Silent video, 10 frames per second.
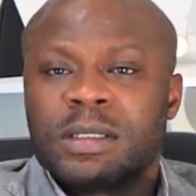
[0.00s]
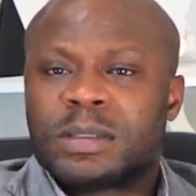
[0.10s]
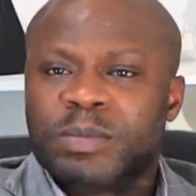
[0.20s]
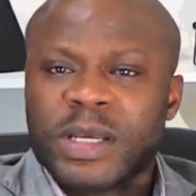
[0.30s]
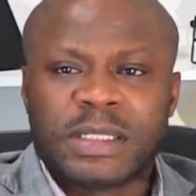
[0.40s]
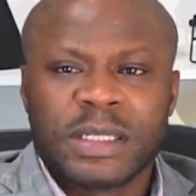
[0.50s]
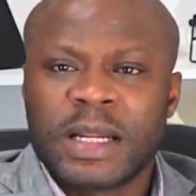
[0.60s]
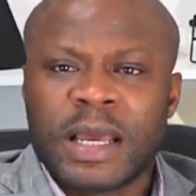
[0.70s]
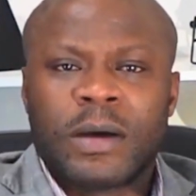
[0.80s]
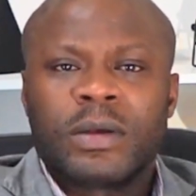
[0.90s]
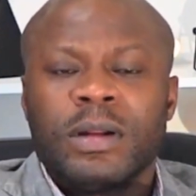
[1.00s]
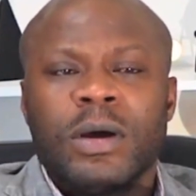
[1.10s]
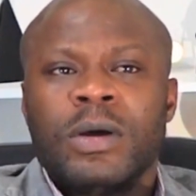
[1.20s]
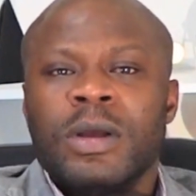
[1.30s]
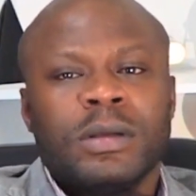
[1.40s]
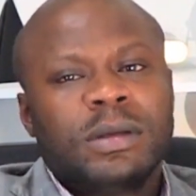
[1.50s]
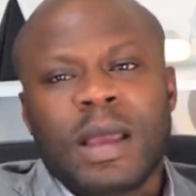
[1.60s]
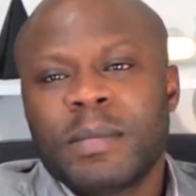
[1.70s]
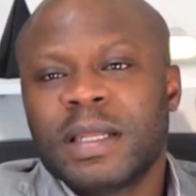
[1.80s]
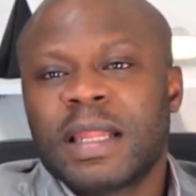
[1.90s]
Just busy now, you know?
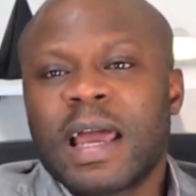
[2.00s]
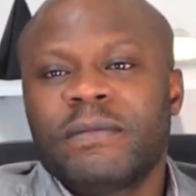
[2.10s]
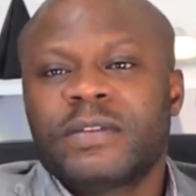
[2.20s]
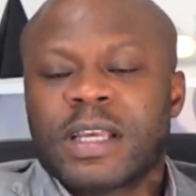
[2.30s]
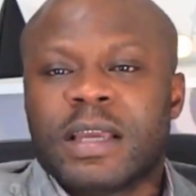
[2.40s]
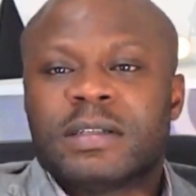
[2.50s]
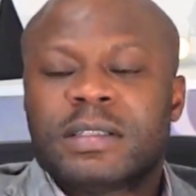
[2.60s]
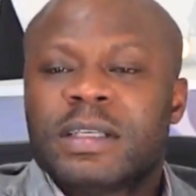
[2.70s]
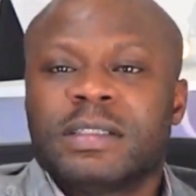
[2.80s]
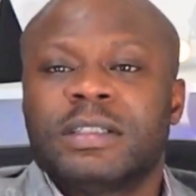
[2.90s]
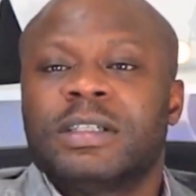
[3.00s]
I mean, life changes. These are